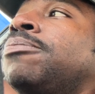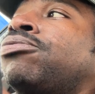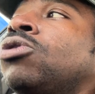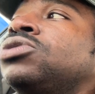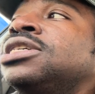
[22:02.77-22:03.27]

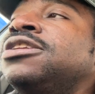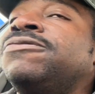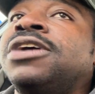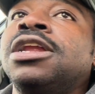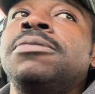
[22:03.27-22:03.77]
approach and
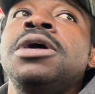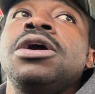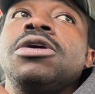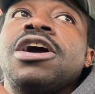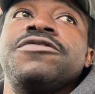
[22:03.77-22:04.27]
develop
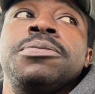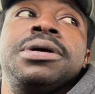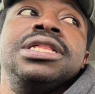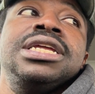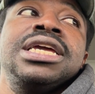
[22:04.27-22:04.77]

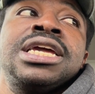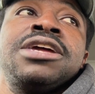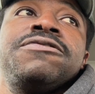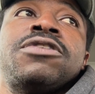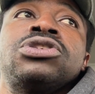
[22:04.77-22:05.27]
comfortability
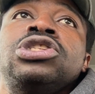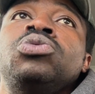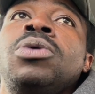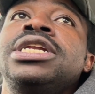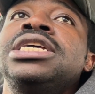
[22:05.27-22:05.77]
in versus
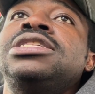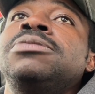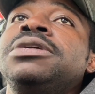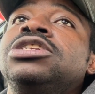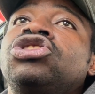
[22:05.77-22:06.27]
what needs to
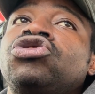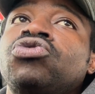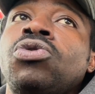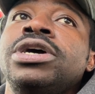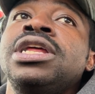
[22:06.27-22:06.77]
be
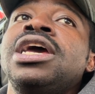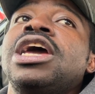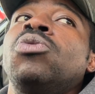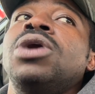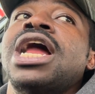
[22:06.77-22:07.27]
destroyed
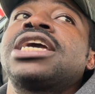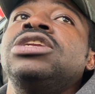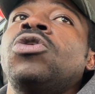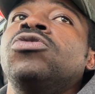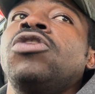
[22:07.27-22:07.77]
and what I
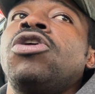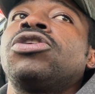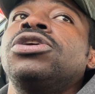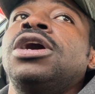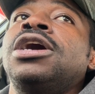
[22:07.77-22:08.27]
can no
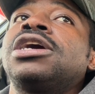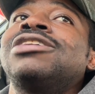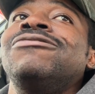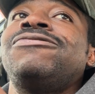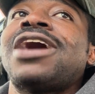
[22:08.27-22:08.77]
longer uh,
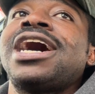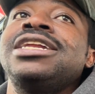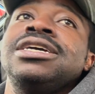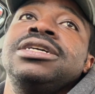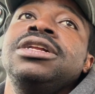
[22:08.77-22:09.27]

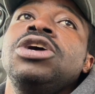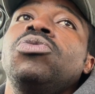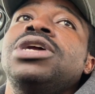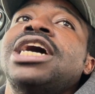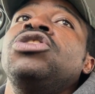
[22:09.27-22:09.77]
confide in,
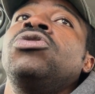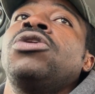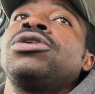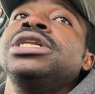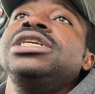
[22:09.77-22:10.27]
what I no
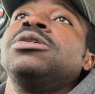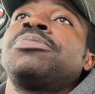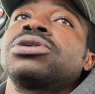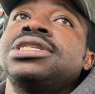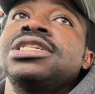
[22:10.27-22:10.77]
longer need to
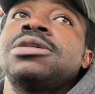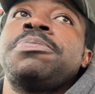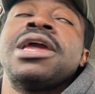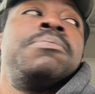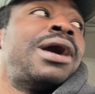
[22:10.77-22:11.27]

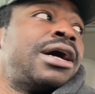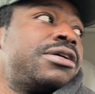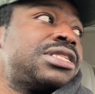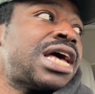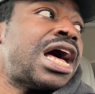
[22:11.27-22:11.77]
participate my
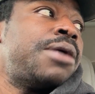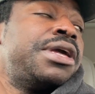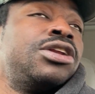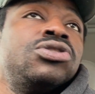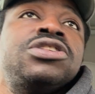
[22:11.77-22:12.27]
time,
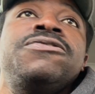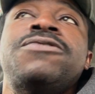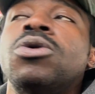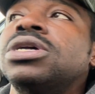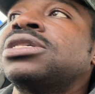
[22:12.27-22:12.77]
energy,
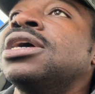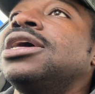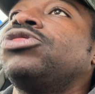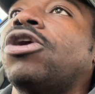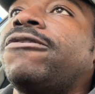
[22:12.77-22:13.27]
focus,
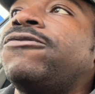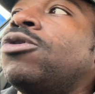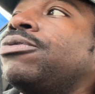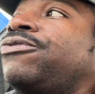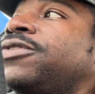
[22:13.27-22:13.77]
thought
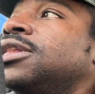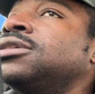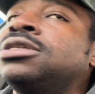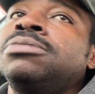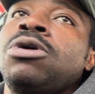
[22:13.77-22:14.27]
forms,
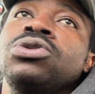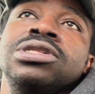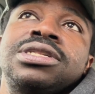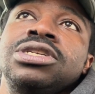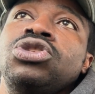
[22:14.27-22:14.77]
feelings, and
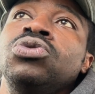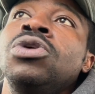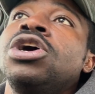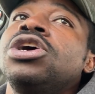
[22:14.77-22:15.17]
emotions into.